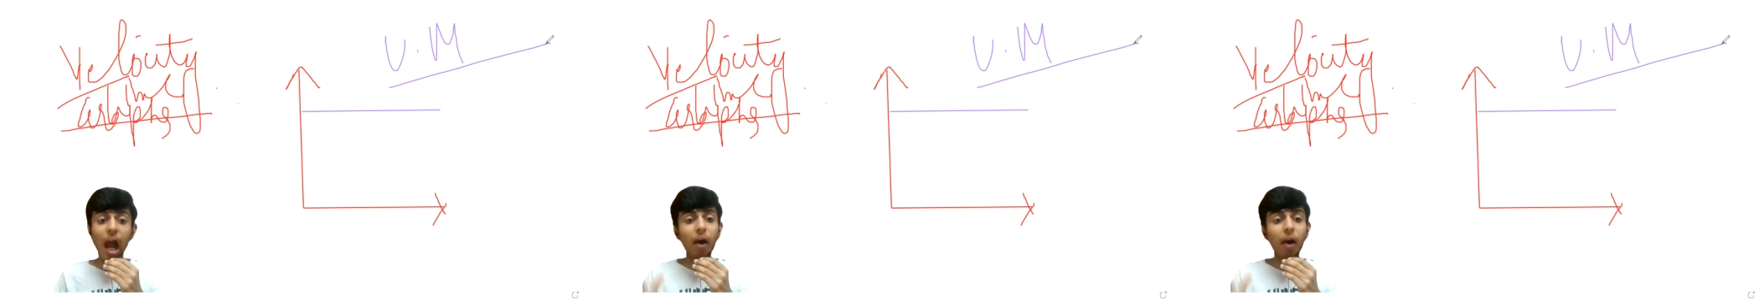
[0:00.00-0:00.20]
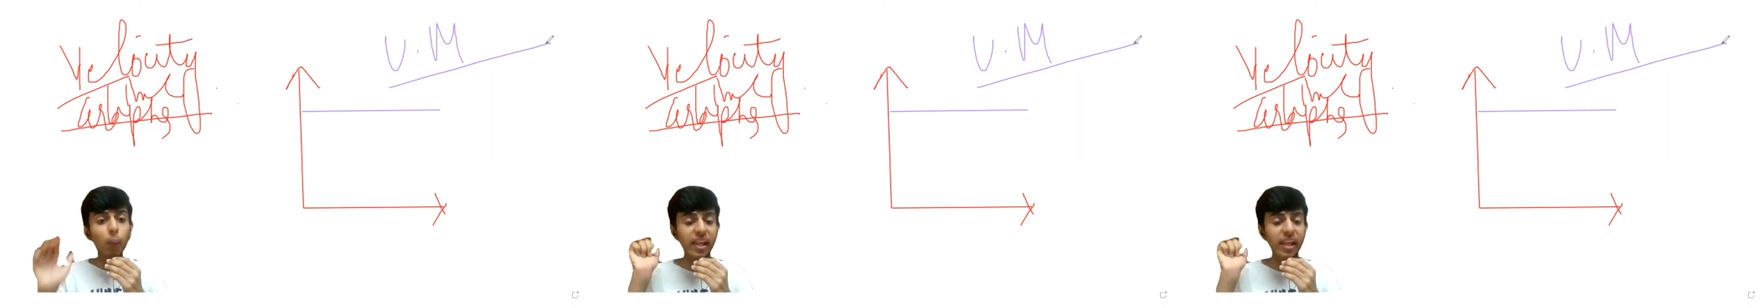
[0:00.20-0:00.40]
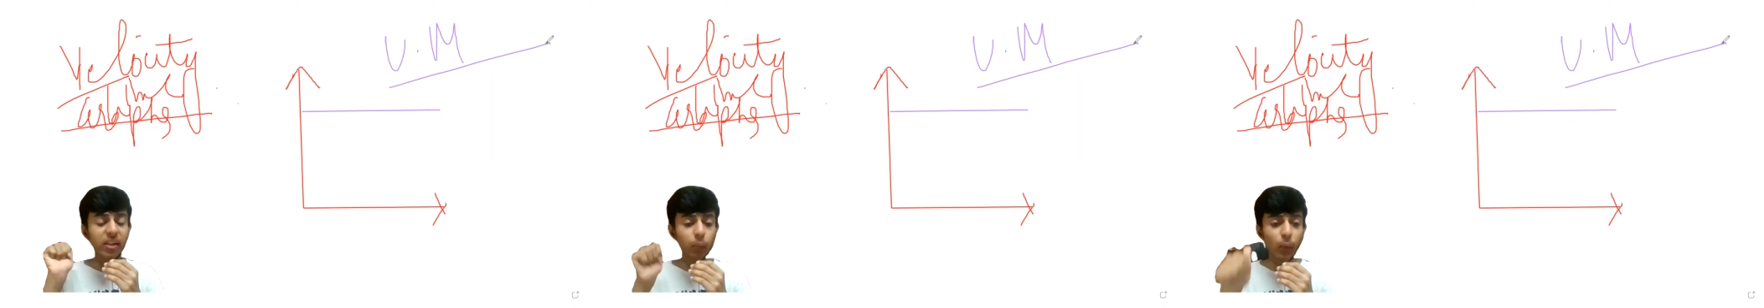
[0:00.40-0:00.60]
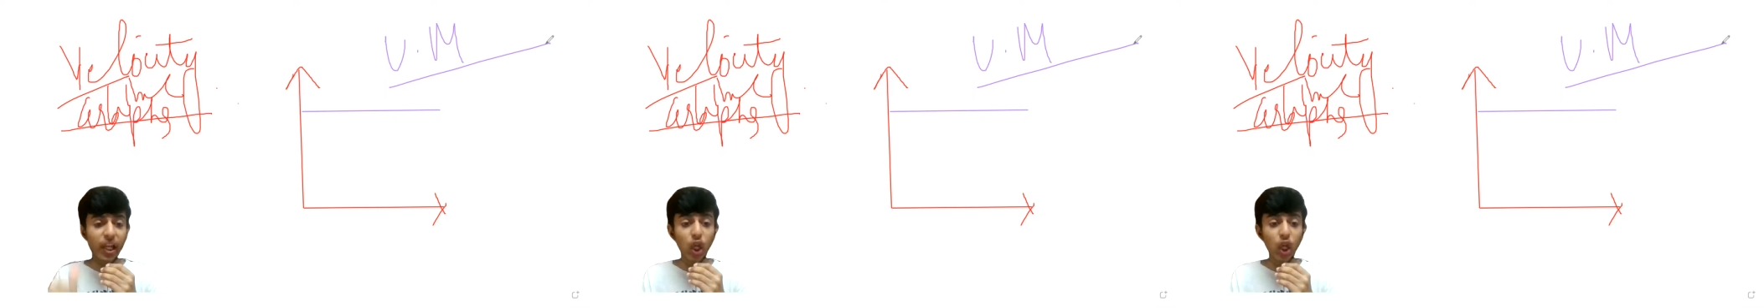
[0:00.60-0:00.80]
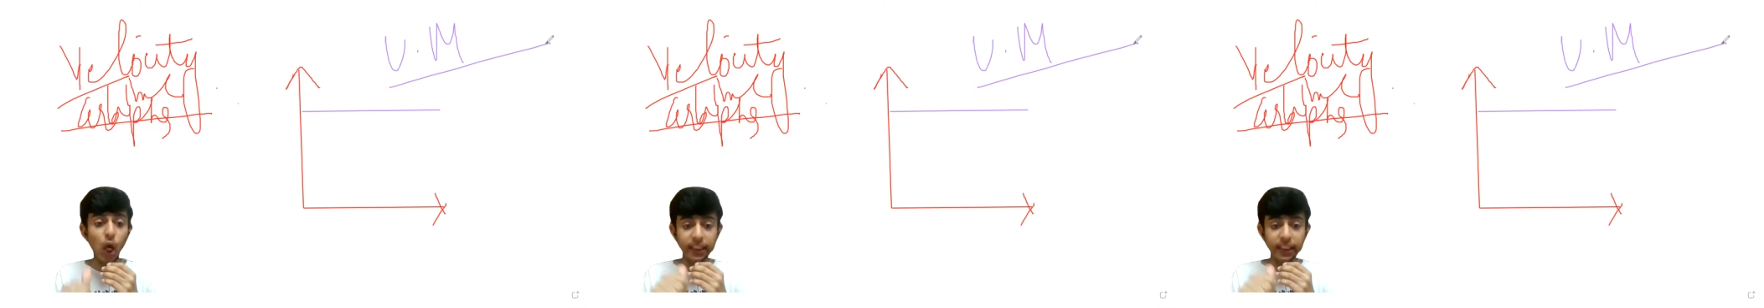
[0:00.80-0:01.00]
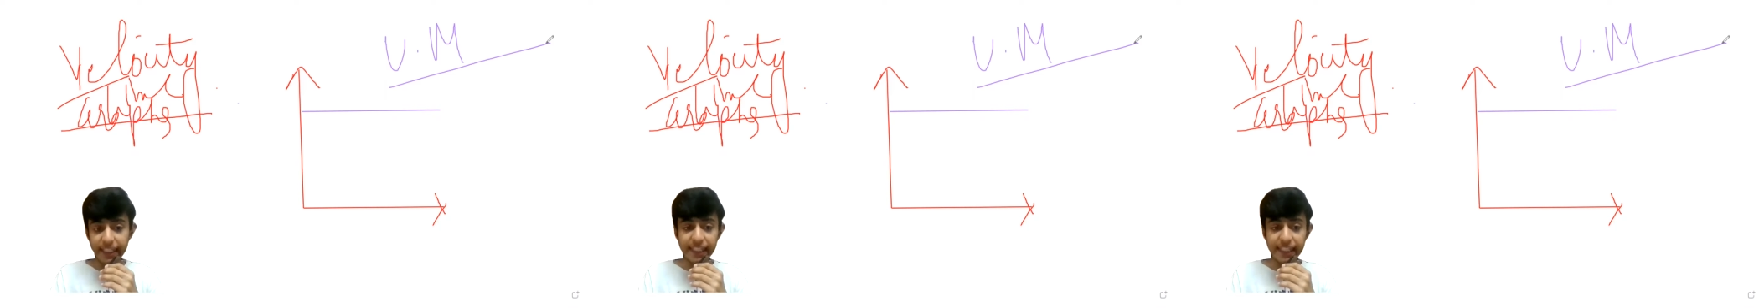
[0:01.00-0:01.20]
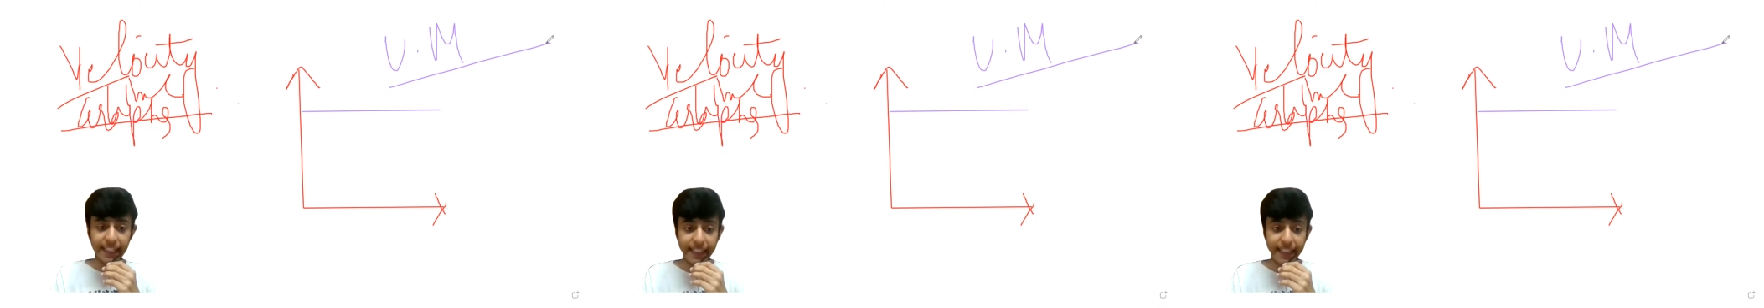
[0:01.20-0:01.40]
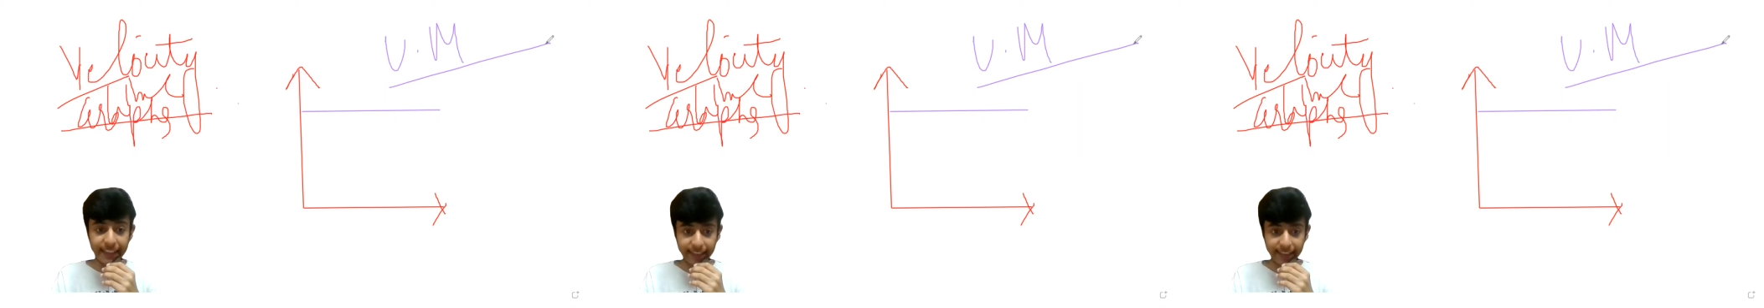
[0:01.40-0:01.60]
when
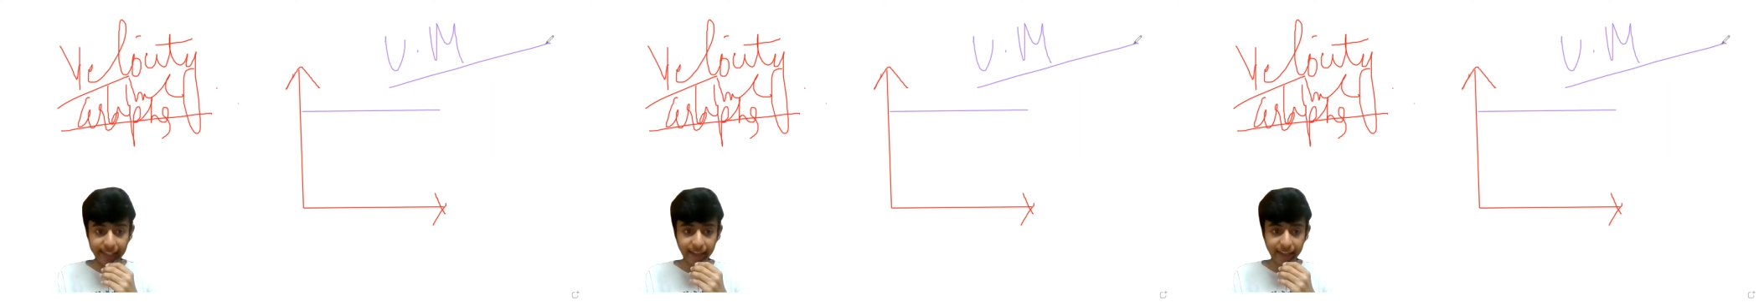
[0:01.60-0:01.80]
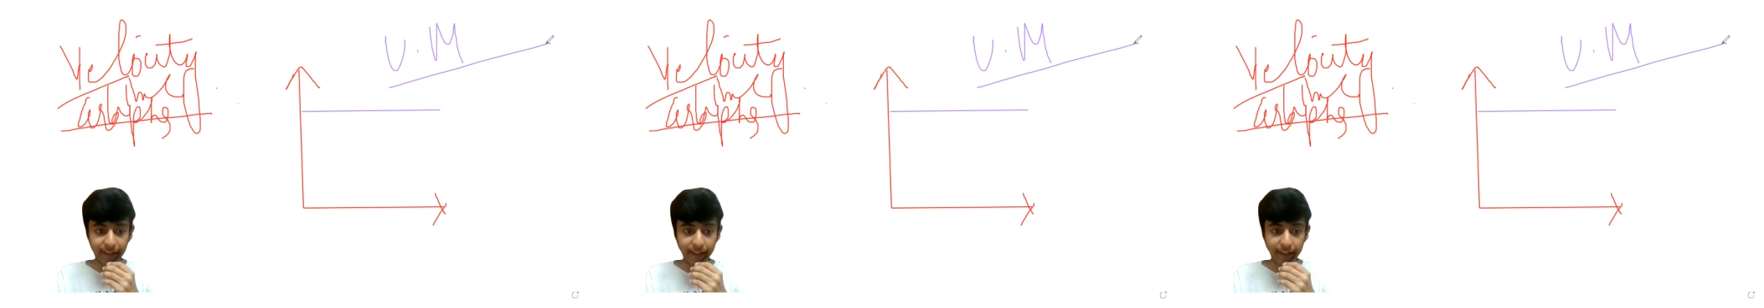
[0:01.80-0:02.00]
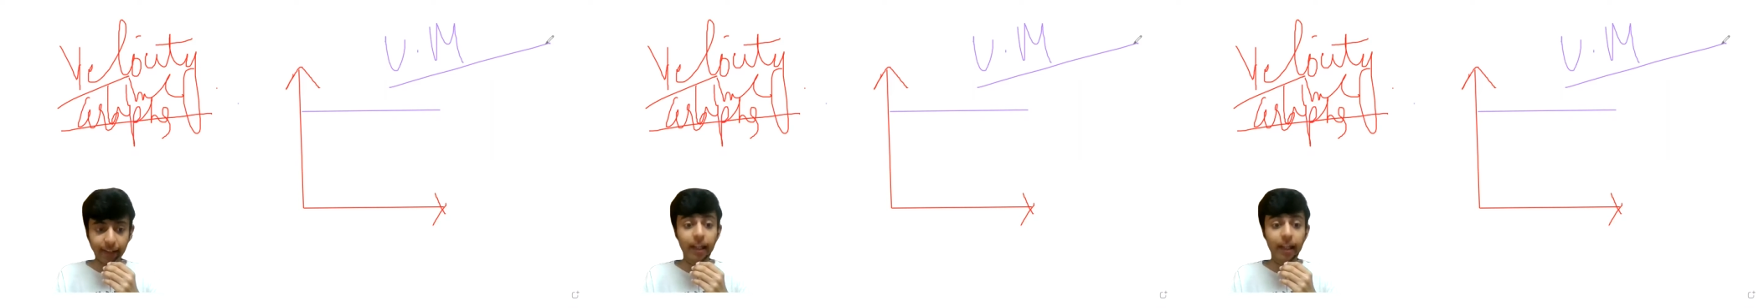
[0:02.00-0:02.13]
velocity is there